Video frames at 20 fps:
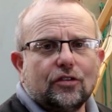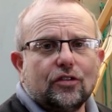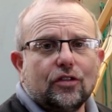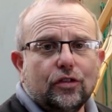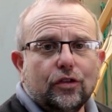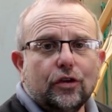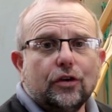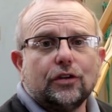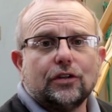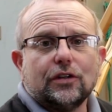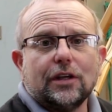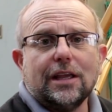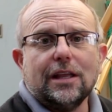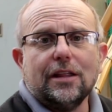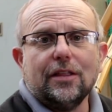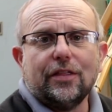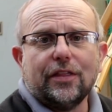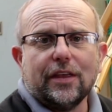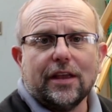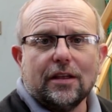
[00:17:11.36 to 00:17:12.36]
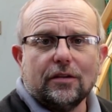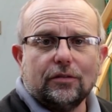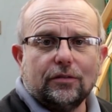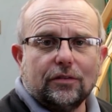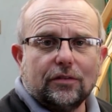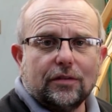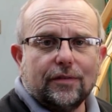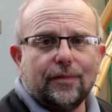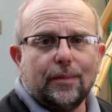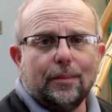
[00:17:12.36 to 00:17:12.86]
13
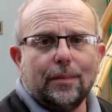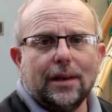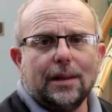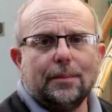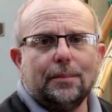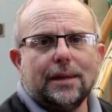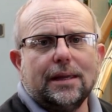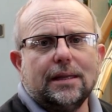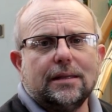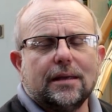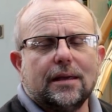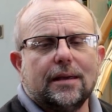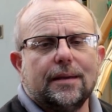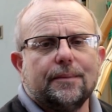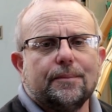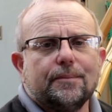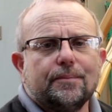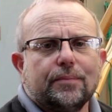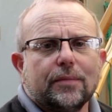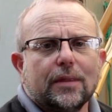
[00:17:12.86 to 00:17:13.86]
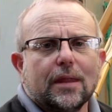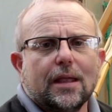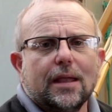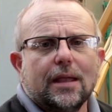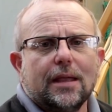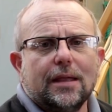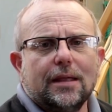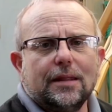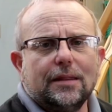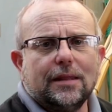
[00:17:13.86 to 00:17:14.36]
thousandths of a millimeter
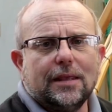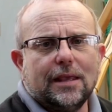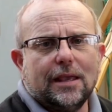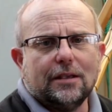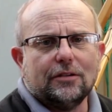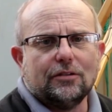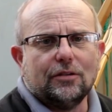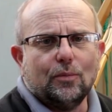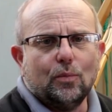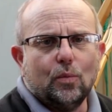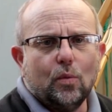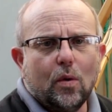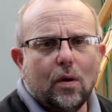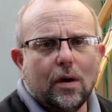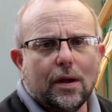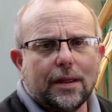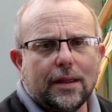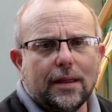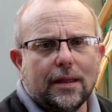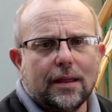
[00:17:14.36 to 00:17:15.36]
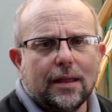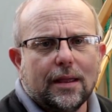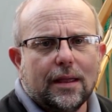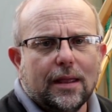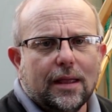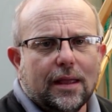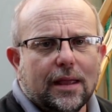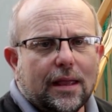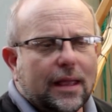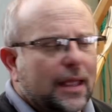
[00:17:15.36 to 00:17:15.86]
in the X and Y
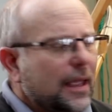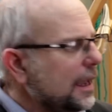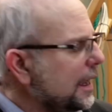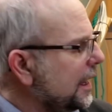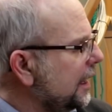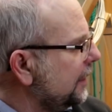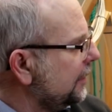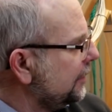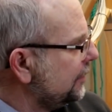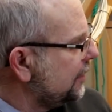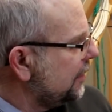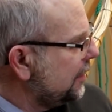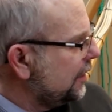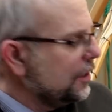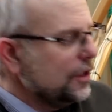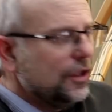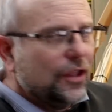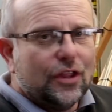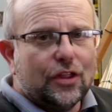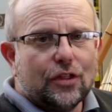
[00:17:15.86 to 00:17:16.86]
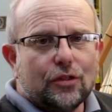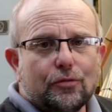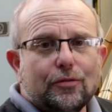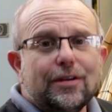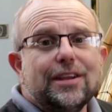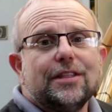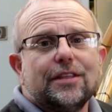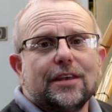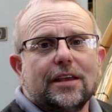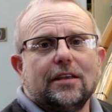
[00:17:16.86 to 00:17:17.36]
and
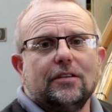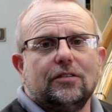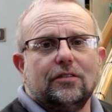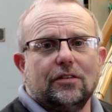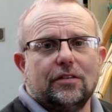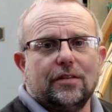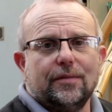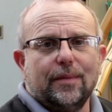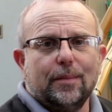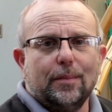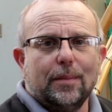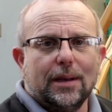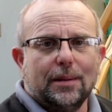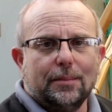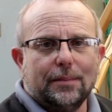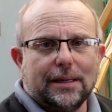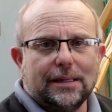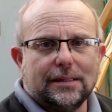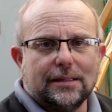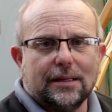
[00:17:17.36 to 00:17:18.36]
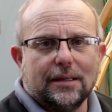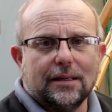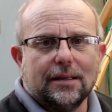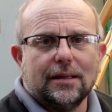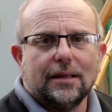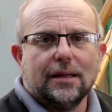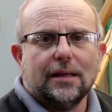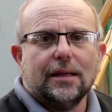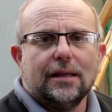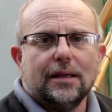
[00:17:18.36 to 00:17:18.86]
3 thousandths of a millimeter
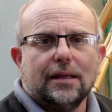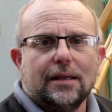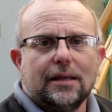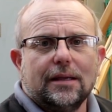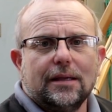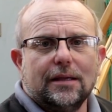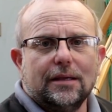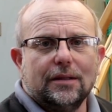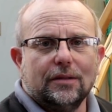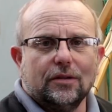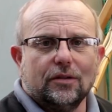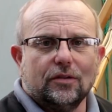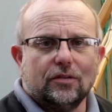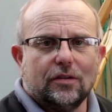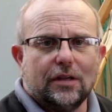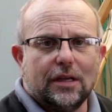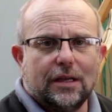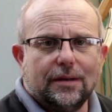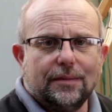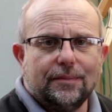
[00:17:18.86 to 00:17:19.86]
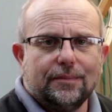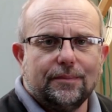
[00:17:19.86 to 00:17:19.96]
in the Z.